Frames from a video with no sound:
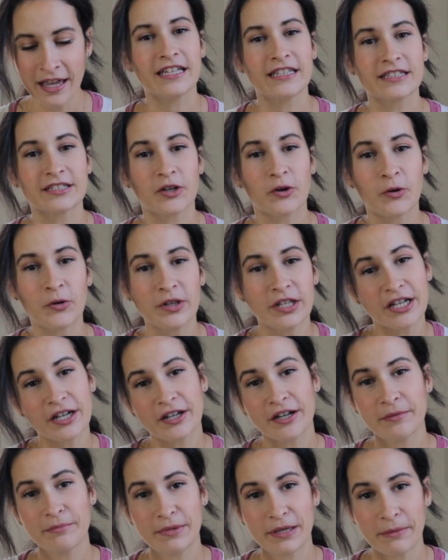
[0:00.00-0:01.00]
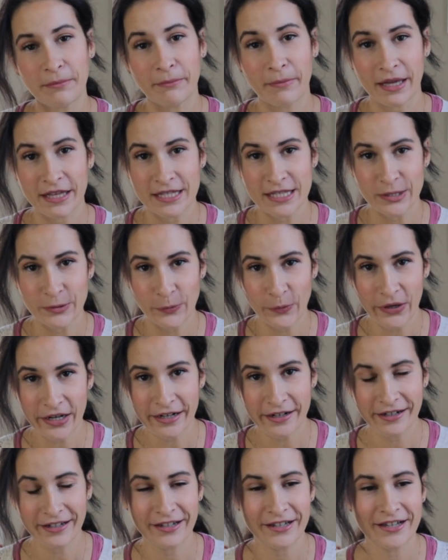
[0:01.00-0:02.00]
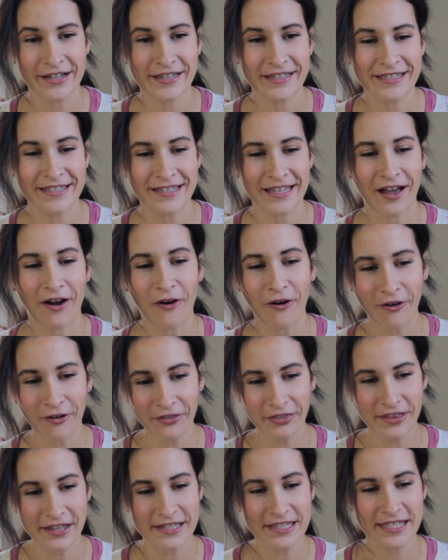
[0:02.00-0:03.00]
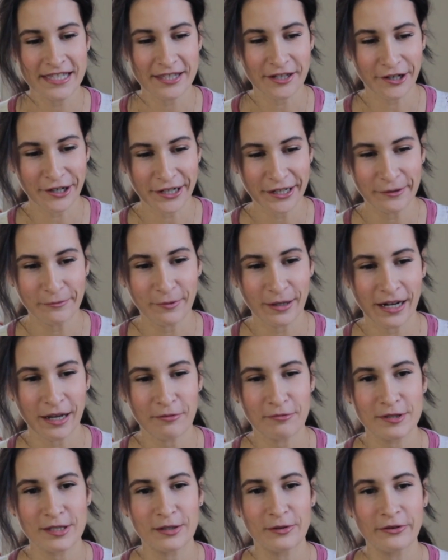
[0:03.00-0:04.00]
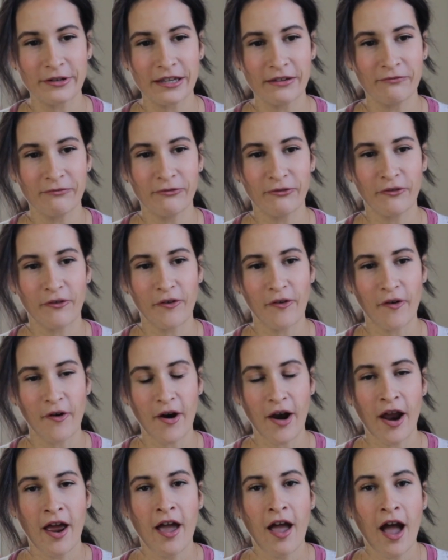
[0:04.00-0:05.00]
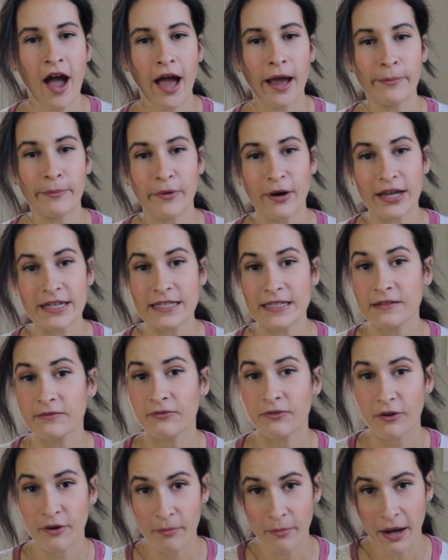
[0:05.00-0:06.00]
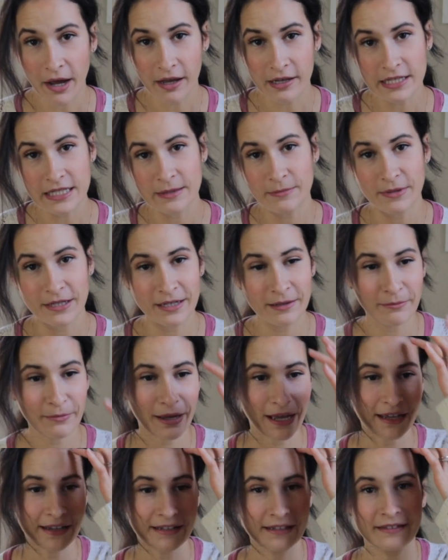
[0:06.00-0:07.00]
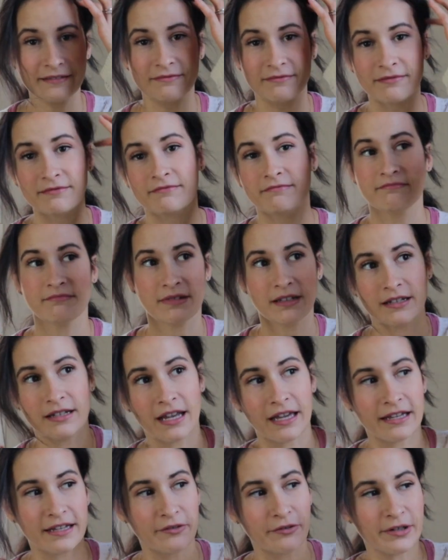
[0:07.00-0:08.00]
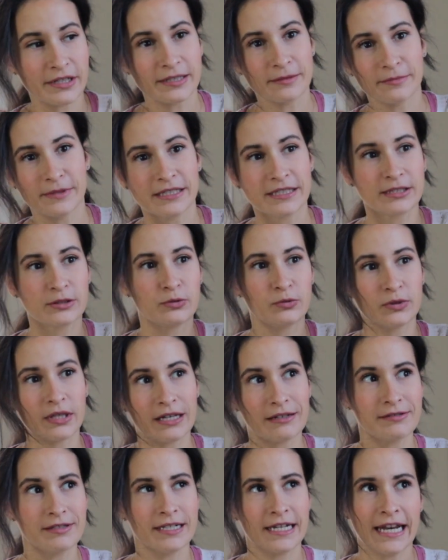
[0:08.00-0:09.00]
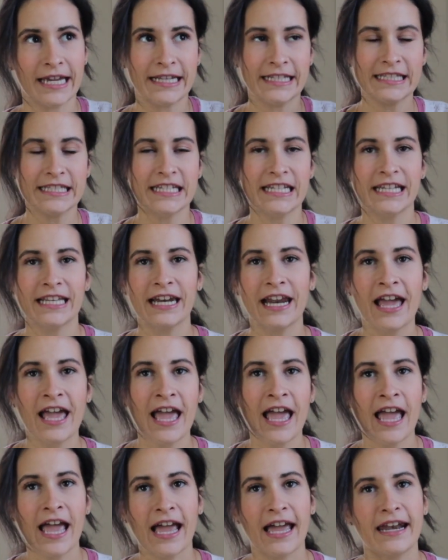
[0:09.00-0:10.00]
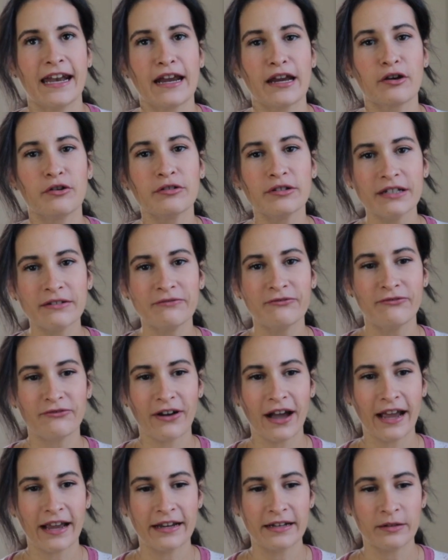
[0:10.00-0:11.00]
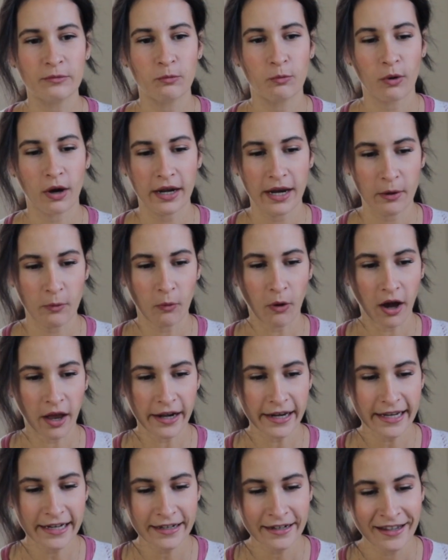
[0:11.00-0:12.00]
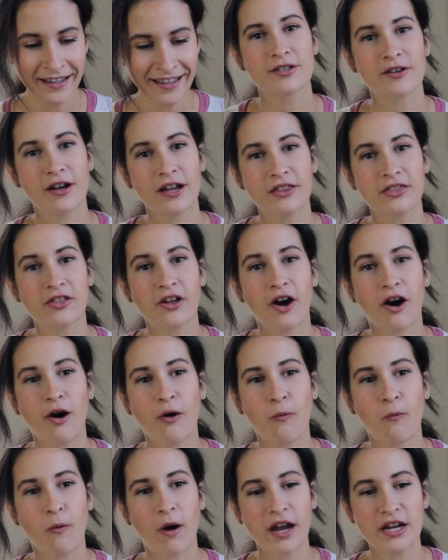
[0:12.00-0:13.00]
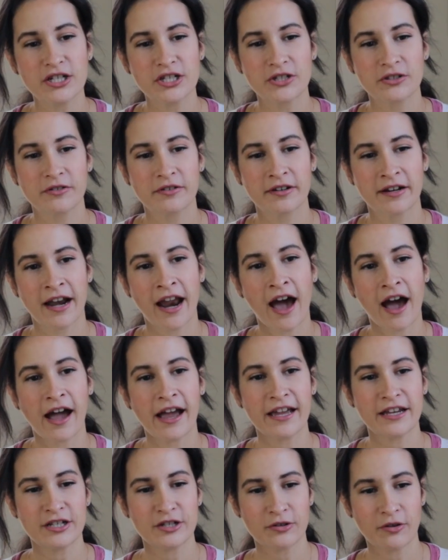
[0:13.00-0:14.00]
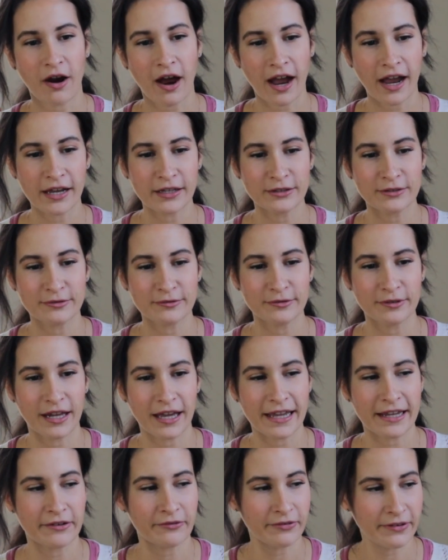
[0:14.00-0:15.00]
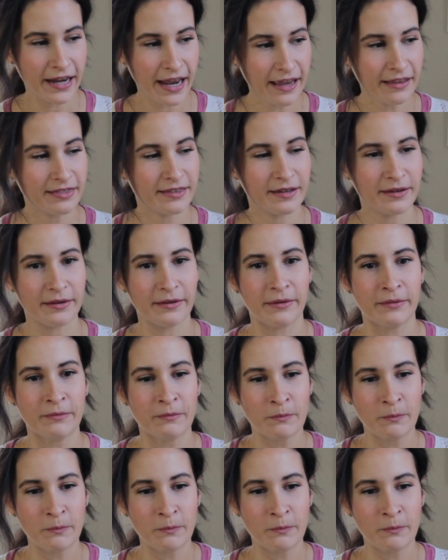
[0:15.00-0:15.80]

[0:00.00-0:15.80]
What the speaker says: It's only gonna be menswear because all this started when I was looking for a present for my husband back like Christmas 2019, and I couldn't find what I wanted. So I thought, why shouldn't I try to like create the